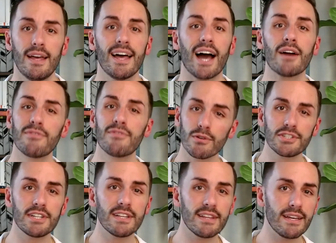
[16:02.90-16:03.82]

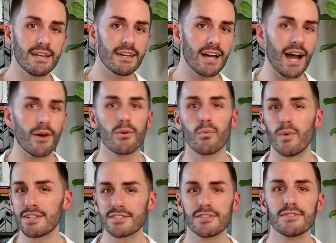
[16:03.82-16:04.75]
Unfortunately, our
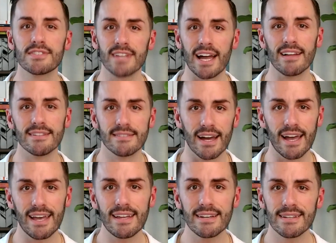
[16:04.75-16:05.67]
Western-style
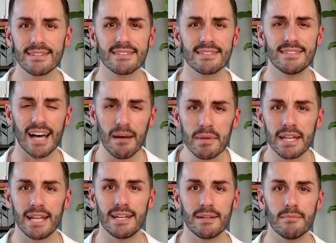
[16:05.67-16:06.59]
diet is
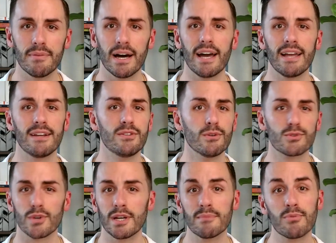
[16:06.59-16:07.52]
dominated by
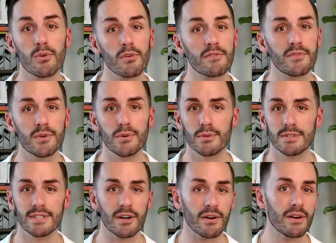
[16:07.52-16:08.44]
nutrient-poor foods
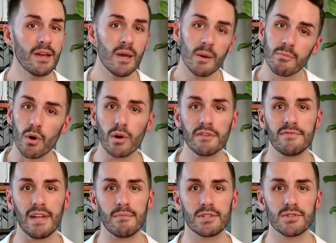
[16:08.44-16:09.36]
that are
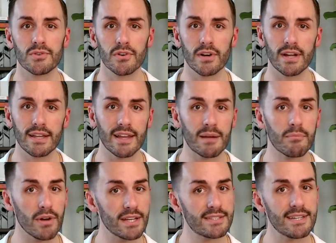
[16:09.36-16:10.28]
pro-inflammatory, like
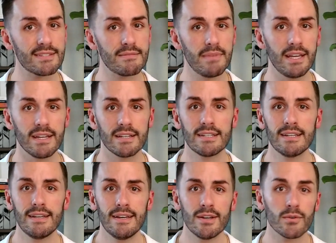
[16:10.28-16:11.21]
processed meat,
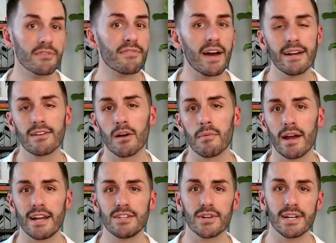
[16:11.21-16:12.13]
refined
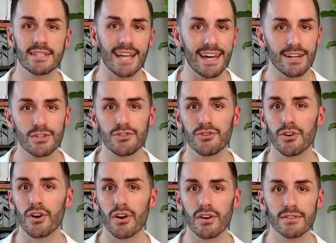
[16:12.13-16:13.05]
carbohydrates, added
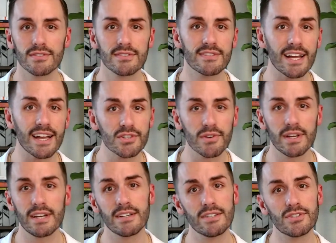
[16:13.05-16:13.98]
sugars,
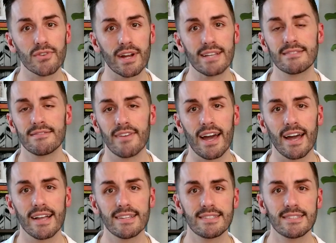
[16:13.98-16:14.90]
saturated and trans
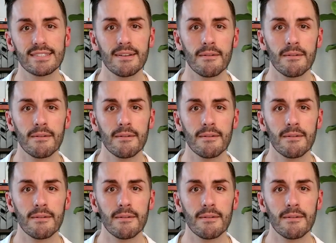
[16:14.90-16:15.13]
fats.